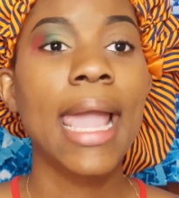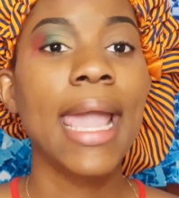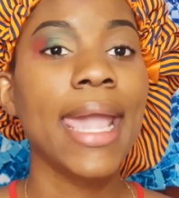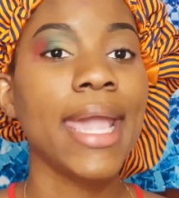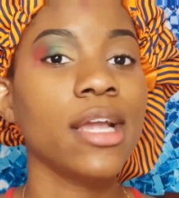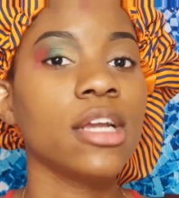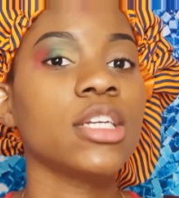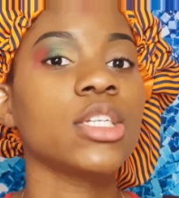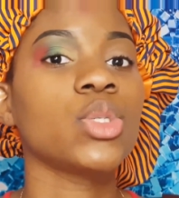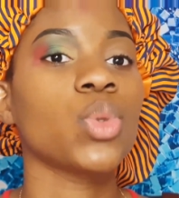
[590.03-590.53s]

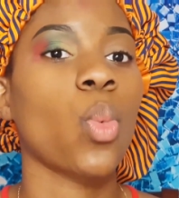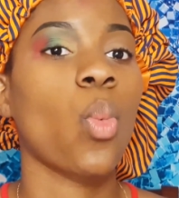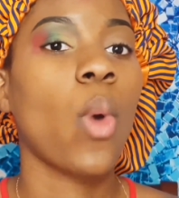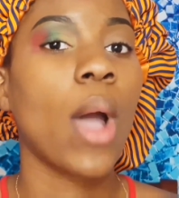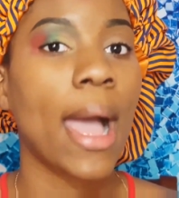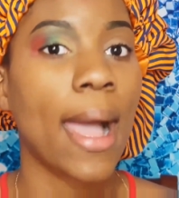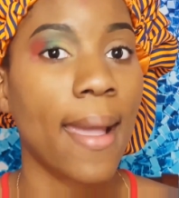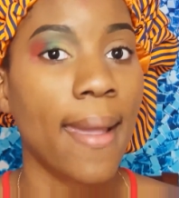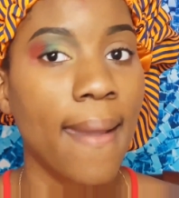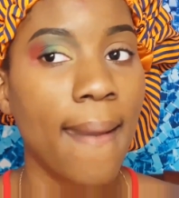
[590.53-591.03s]
Here's
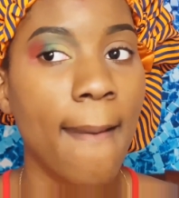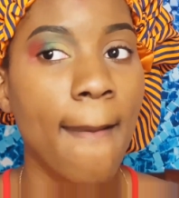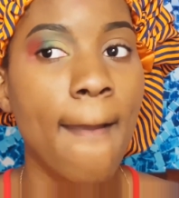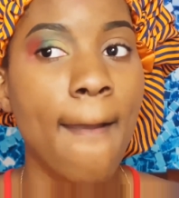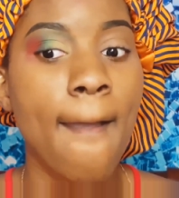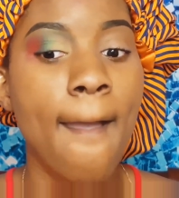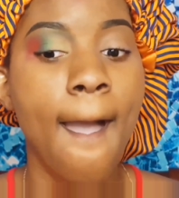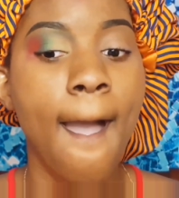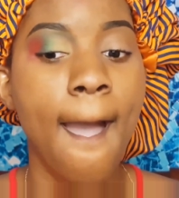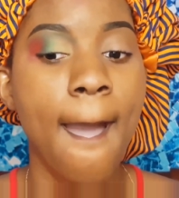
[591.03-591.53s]
why,
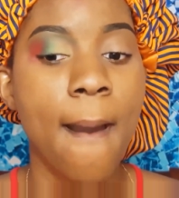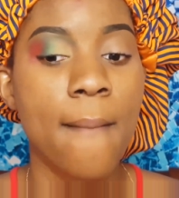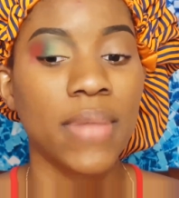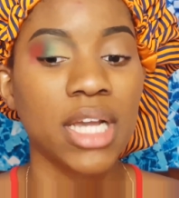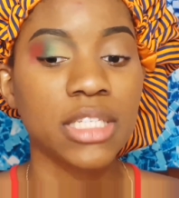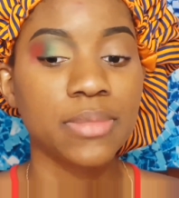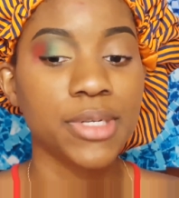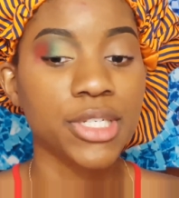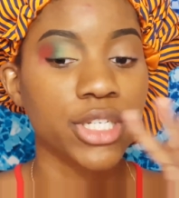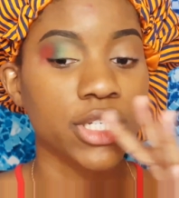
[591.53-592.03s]

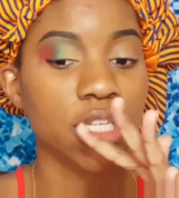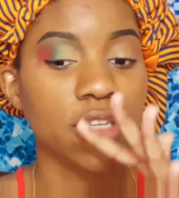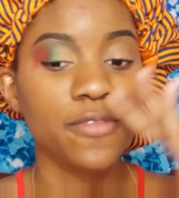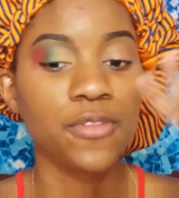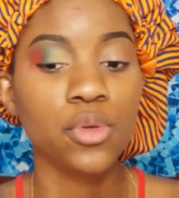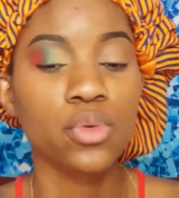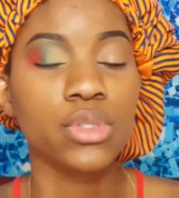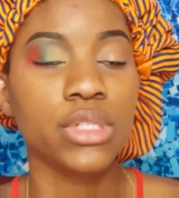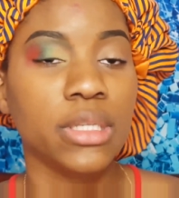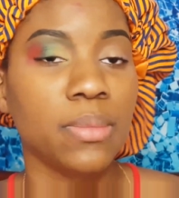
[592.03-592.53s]
especially if
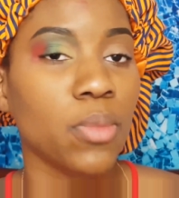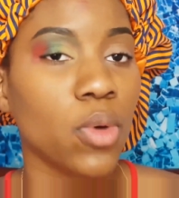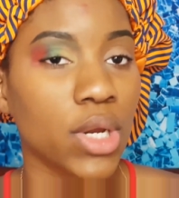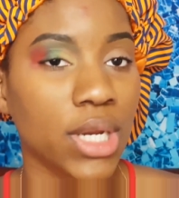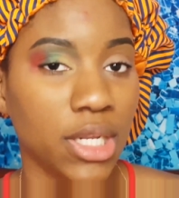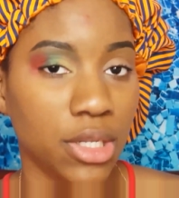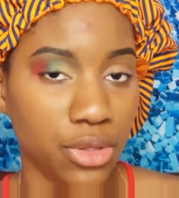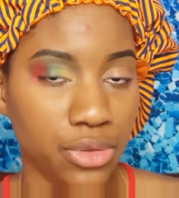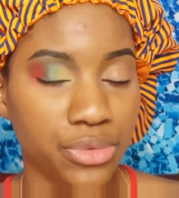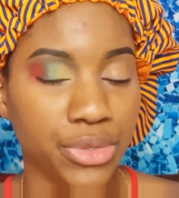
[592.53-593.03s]
you're using more
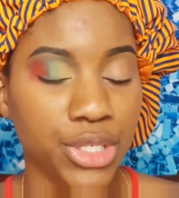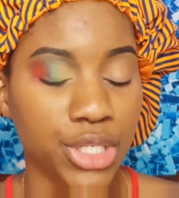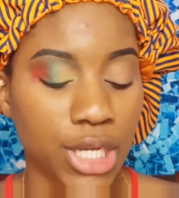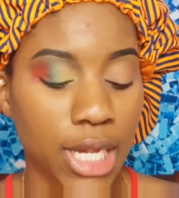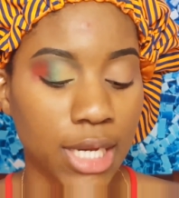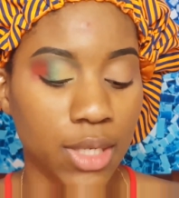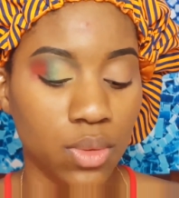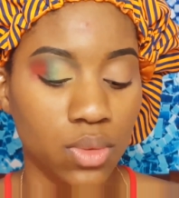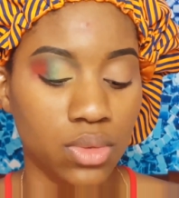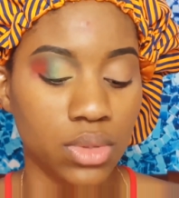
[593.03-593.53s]
than 3
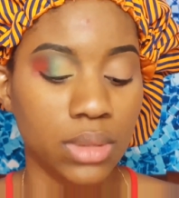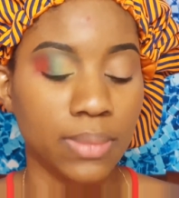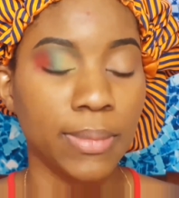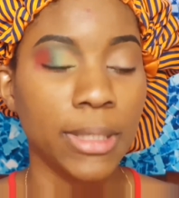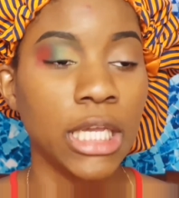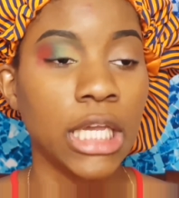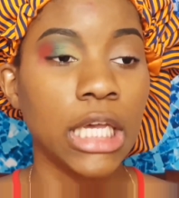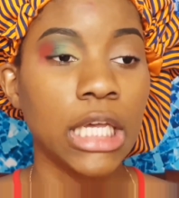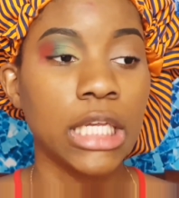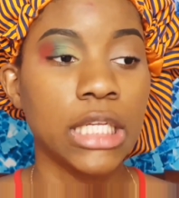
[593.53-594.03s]
shadows,
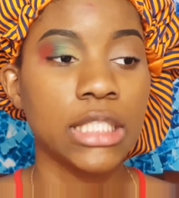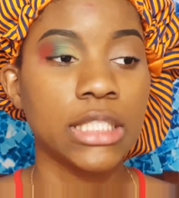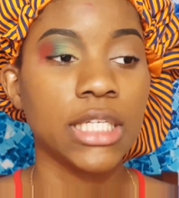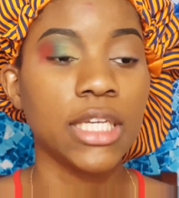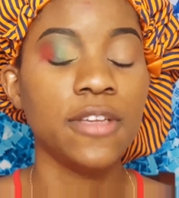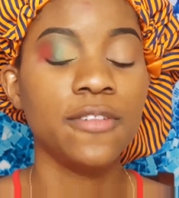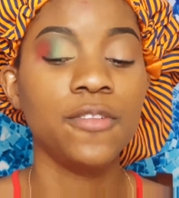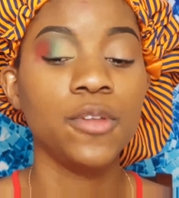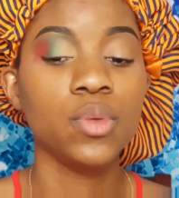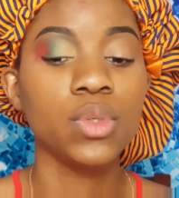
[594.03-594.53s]
because
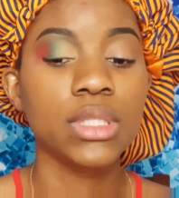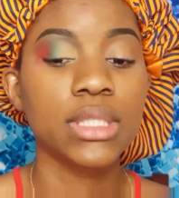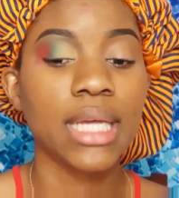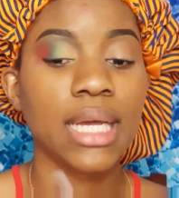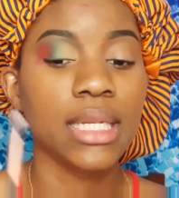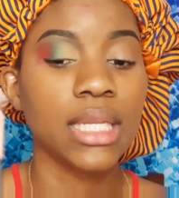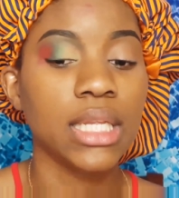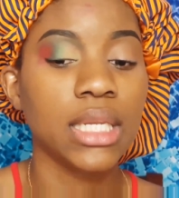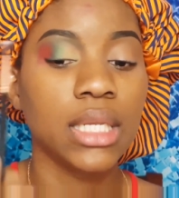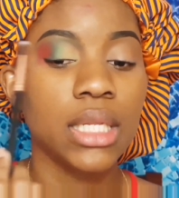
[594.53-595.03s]
if you
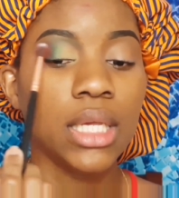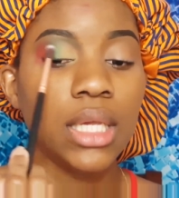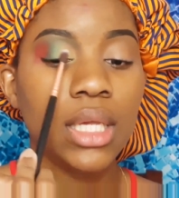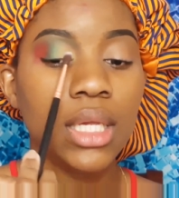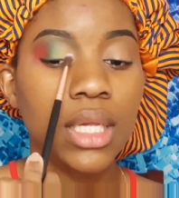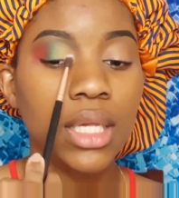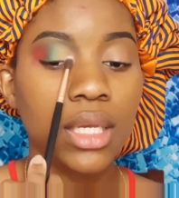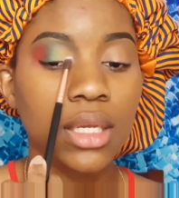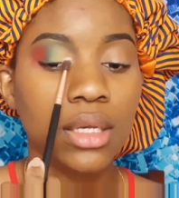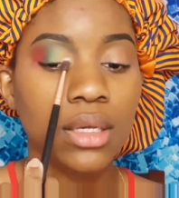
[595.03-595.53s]
start in the
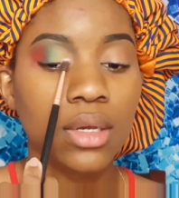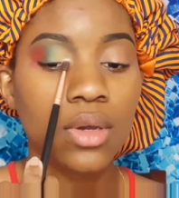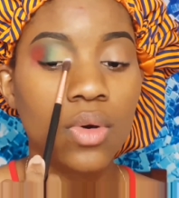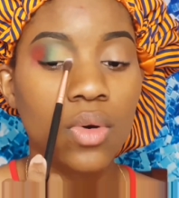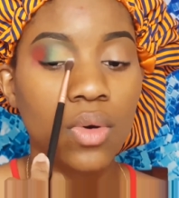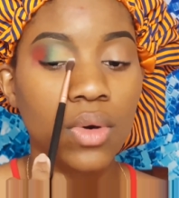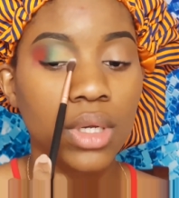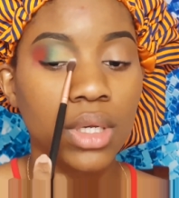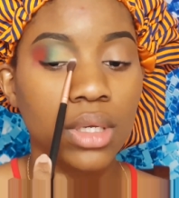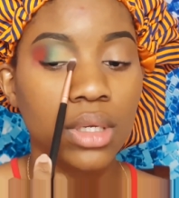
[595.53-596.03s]
inner
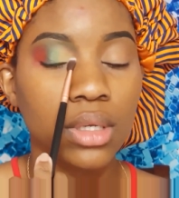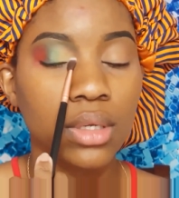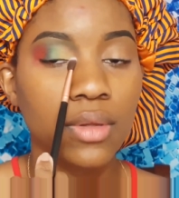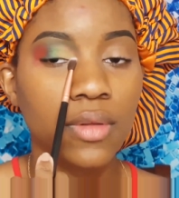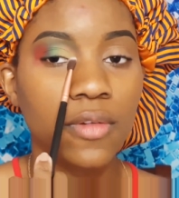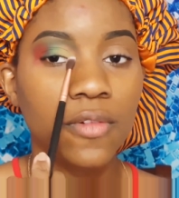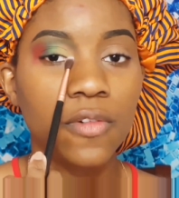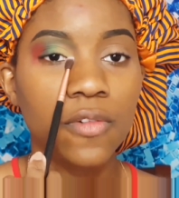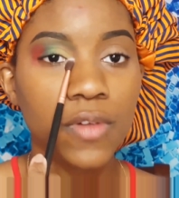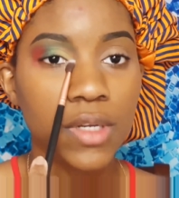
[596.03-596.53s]
corner
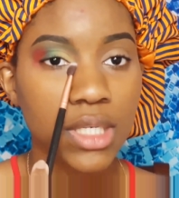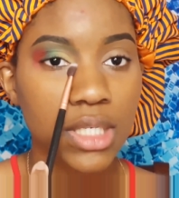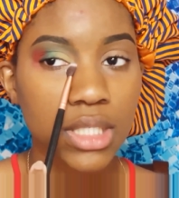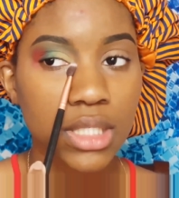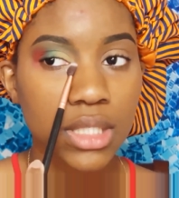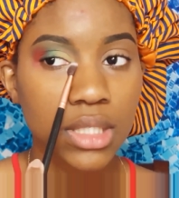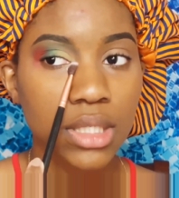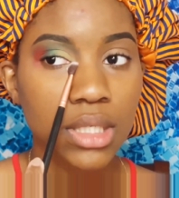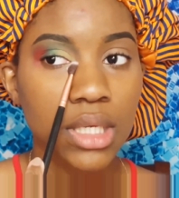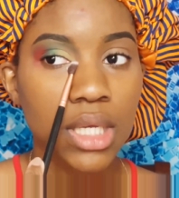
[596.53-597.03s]

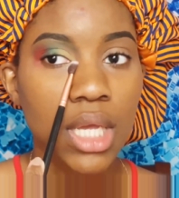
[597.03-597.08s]
first,